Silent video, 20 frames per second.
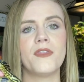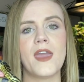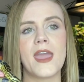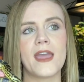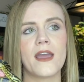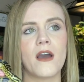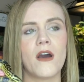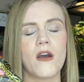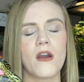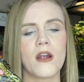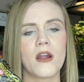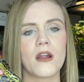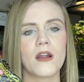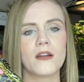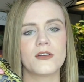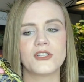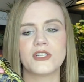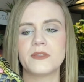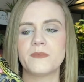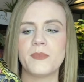They
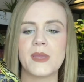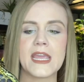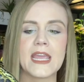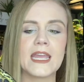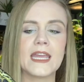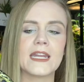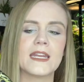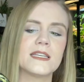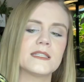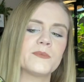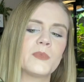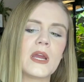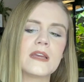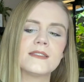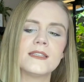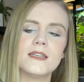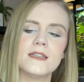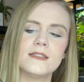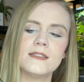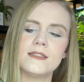are just being in his
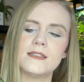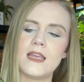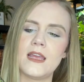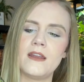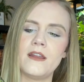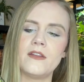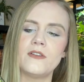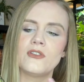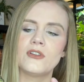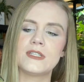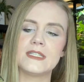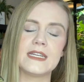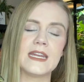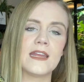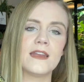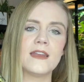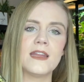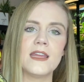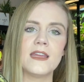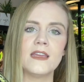presence and
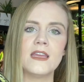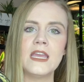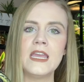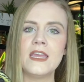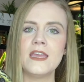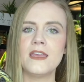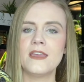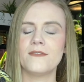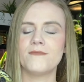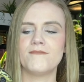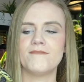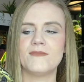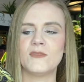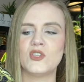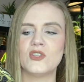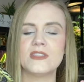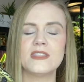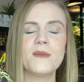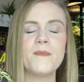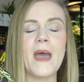understanding
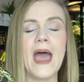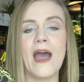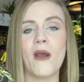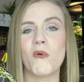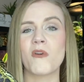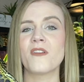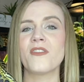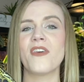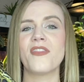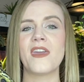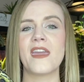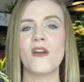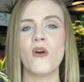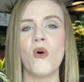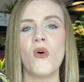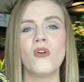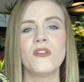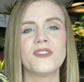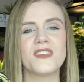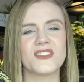just the power that they
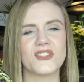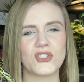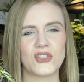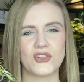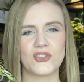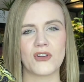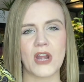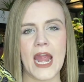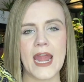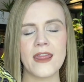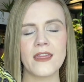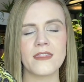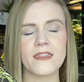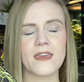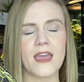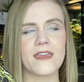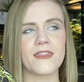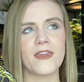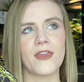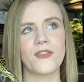hold, the strength.
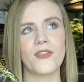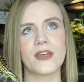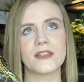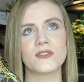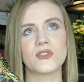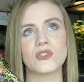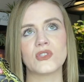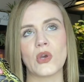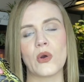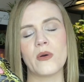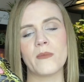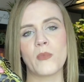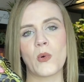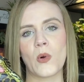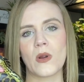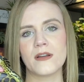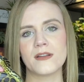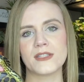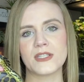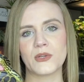I think that's so
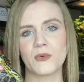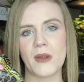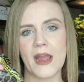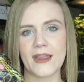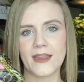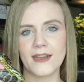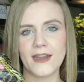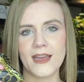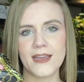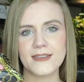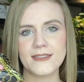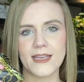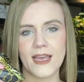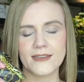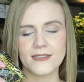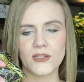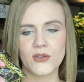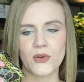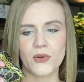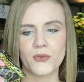important to recognize
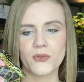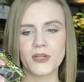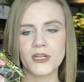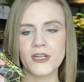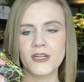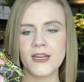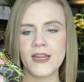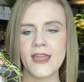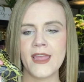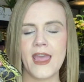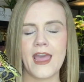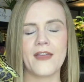as an owner.